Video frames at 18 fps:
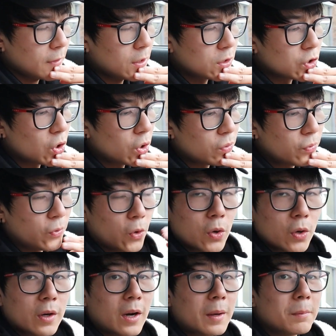So
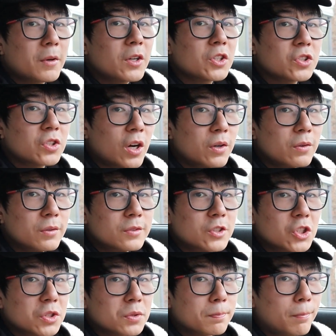I'm gonna start with
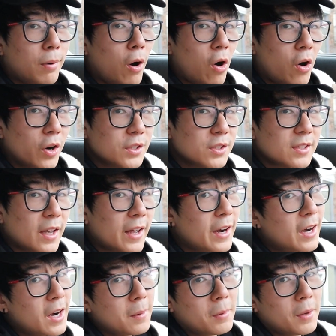just parts,
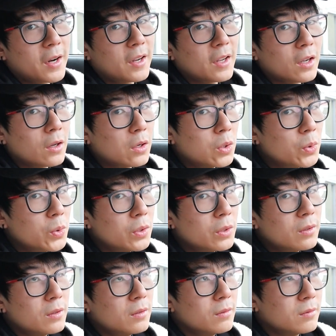and then I'm gonna include